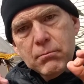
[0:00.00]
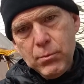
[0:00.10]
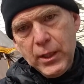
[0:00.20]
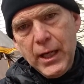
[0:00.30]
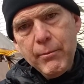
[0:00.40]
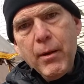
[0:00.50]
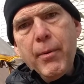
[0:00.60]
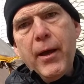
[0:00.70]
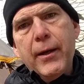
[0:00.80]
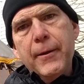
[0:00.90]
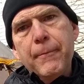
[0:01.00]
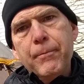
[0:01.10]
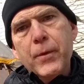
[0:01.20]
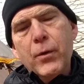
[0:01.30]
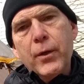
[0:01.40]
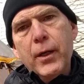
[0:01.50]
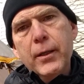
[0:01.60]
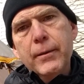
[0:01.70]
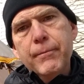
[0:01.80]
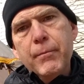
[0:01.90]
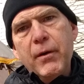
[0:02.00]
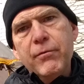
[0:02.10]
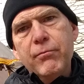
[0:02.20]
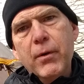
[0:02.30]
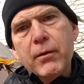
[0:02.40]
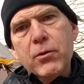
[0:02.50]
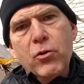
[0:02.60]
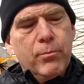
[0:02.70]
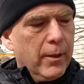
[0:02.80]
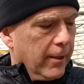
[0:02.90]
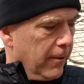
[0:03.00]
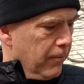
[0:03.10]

put that in my pack, okay, my clothes bag.